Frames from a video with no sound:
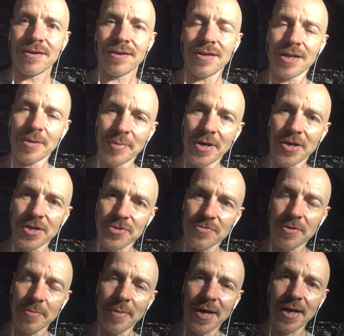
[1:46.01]
Let me ask
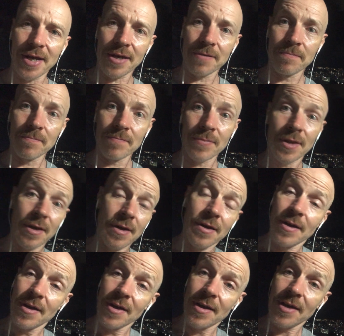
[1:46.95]
for it back.
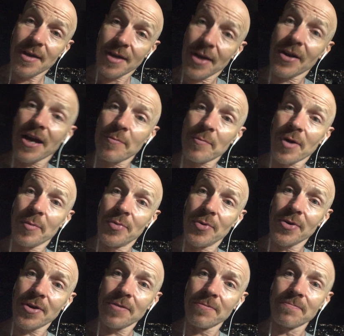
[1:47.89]
Can I have my book?